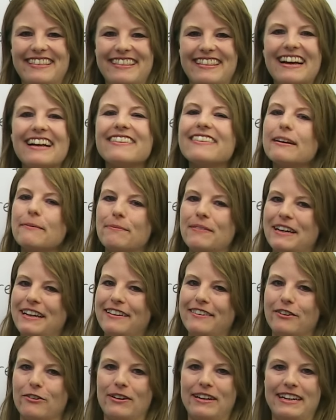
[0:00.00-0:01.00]
that something
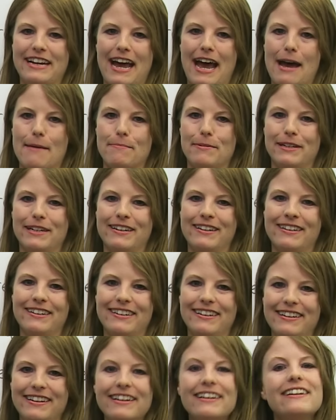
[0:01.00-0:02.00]
is going to happen.
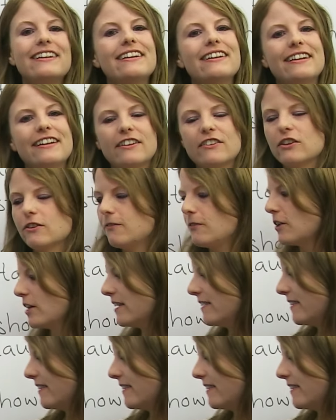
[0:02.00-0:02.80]
So for